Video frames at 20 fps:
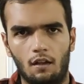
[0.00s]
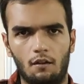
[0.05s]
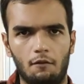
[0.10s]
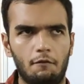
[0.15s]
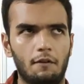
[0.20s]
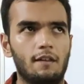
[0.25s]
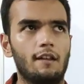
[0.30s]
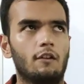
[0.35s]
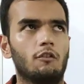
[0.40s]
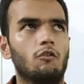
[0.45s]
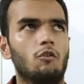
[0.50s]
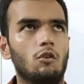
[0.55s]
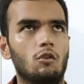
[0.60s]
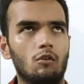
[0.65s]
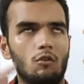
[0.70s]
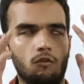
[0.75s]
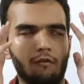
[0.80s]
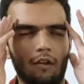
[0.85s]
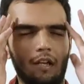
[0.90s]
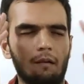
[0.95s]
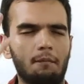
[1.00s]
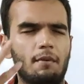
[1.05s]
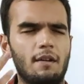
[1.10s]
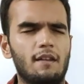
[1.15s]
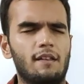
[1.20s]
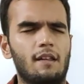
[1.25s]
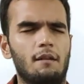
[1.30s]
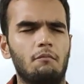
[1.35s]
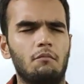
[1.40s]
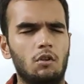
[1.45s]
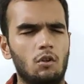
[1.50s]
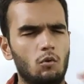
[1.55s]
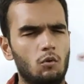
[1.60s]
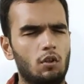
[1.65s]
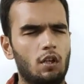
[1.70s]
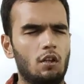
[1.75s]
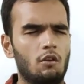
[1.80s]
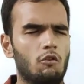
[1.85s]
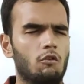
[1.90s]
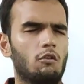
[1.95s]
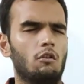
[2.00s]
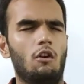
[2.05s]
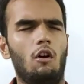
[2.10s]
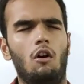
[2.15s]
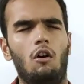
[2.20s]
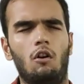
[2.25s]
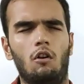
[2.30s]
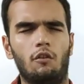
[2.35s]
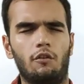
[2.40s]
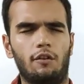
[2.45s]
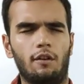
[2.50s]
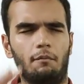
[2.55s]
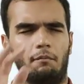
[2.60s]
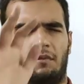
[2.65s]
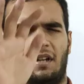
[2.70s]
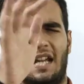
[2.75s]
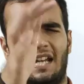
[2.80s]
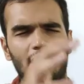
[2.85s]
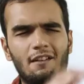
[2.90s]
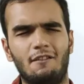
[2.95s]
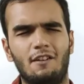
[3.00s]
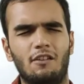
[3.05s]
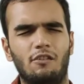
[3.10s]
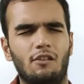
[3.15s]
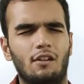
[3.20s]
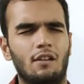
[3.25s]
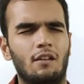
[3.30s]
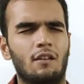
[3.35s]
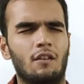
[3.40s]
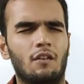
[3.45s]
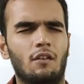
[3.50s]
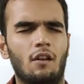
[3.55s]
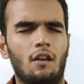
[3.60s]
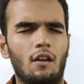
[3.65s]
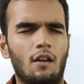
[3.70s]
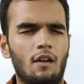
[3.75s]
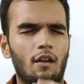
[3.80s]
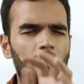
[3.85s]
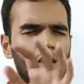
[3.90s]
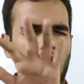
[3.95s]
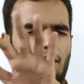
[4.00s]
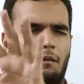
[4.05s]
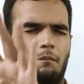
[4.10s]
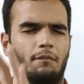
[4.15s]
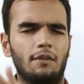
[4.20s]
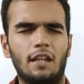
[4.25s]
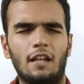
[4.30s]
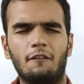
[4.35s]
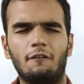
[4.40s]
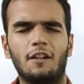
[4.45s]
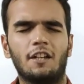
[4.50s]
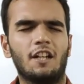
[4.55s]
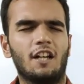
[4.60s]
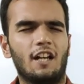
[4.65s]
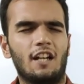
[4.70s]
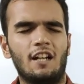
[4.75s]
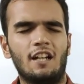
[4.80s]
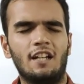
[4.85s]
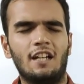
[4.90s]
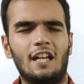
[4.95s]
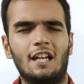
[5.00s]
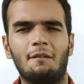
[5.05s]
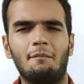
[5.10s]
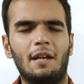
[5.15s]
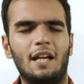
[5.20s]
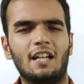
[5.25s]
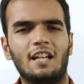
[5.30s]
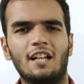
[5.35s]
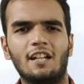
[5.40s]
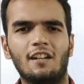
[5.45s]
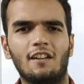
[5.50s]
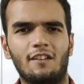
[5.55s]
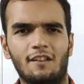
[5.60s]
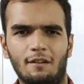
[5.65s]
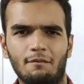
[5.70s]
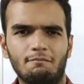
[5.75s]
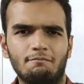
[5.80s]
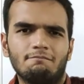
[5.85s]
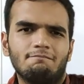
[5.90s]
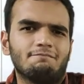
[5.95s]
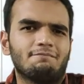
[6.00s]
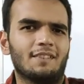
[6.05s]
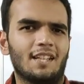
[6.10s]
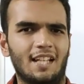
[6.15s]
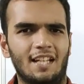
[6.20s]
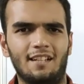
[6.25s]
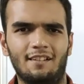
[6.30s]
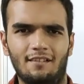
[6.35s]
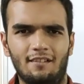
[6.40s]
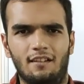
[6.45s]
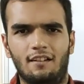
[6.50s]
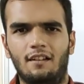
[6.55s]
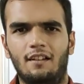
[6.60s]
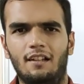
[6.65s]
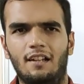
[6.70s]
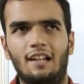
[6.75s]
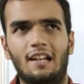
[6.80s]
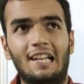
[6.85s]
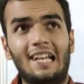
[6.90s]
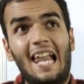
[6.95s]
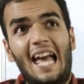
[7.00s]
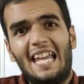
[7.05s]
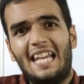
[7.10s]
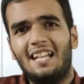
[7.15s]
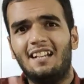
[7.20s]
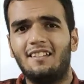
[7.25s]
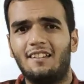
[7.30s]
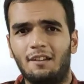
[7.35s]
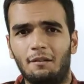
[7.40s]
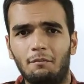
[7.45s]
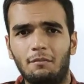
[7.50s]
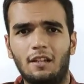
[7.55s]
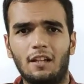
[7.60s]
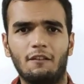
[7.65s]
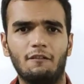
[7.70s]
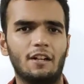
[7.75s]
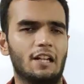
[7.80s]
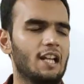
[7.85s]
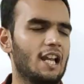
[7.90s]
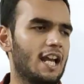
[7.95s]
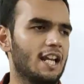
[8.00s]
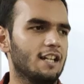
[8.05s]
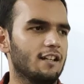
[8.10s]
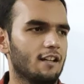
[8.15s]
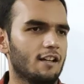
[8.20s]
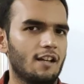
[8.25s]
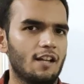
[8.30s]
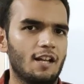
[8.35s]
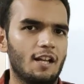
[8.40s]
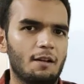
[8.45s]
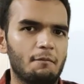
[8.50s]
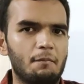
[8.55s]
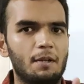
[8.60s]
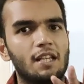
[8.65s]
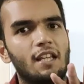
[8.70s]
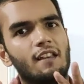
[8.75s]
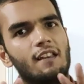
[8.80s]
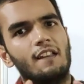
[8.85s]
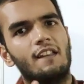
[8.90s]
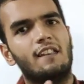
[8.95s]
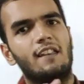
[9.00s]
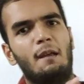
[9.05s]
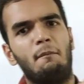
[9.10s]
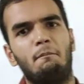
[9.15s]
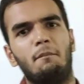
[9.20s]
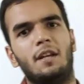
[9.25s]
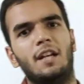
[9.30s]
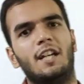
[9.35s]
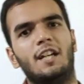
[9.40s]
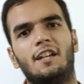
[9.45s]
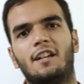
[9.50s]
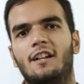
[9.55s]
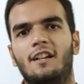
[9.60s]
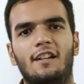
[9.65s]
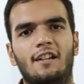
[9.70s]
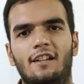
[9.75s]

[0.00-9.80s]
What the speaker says: Physics to you will be some Newton's law, some derivations, something with current and magnetism, light, something with light, but this is separate.